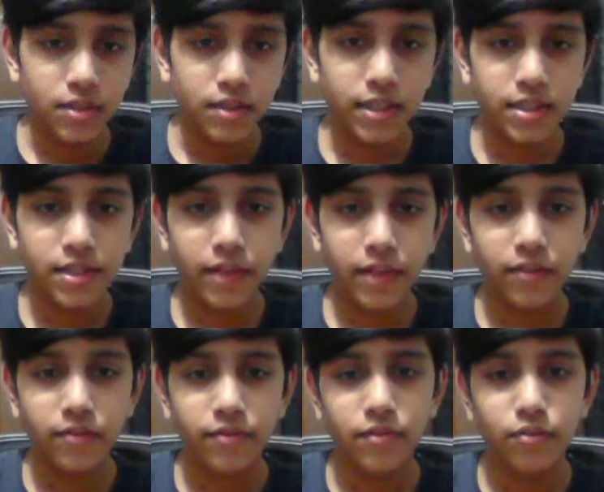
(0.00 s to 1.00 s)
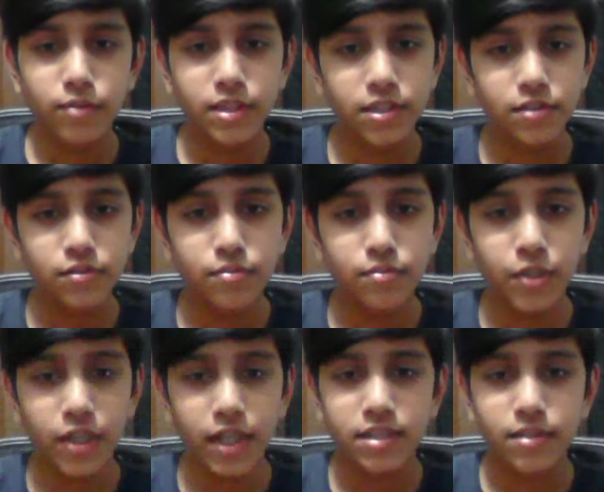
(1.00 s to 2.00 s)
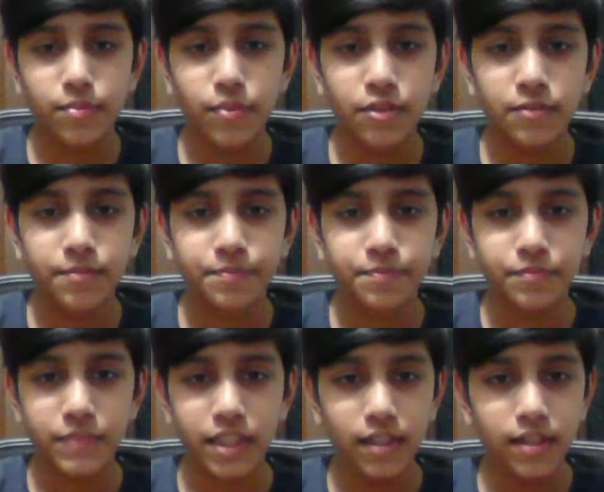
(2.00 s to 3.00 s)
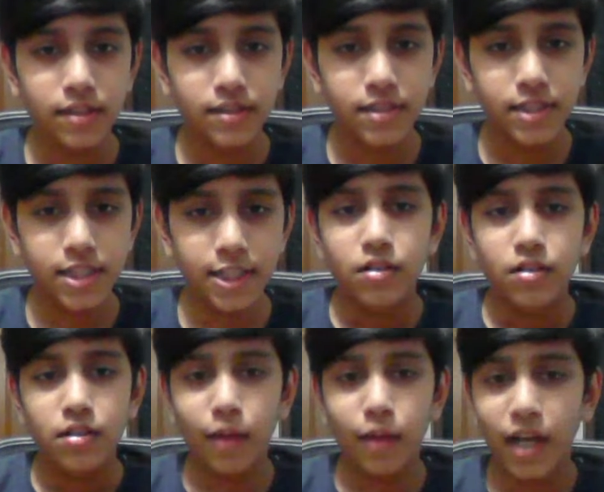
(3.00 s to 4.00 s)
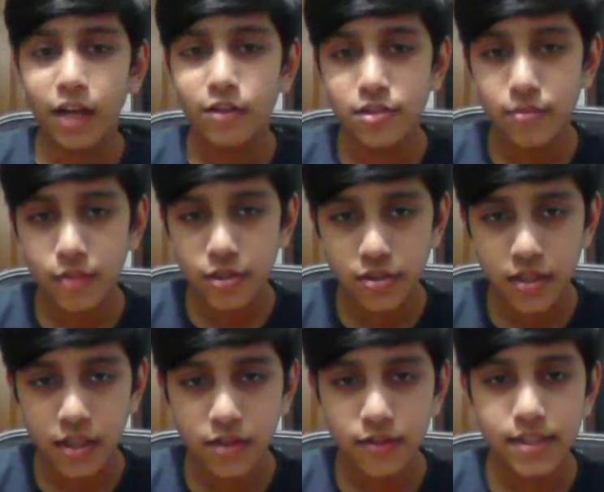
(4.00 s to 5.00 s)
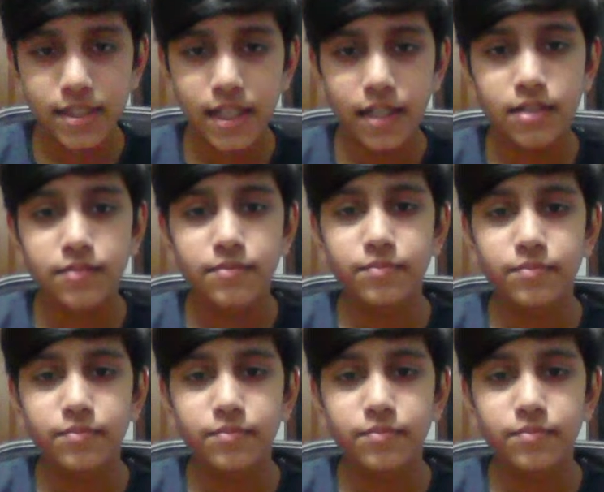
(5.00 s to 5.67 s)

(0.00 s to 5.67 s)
Knight C5, Queen C2 protects the pawn. C6, now black also wants to control the center.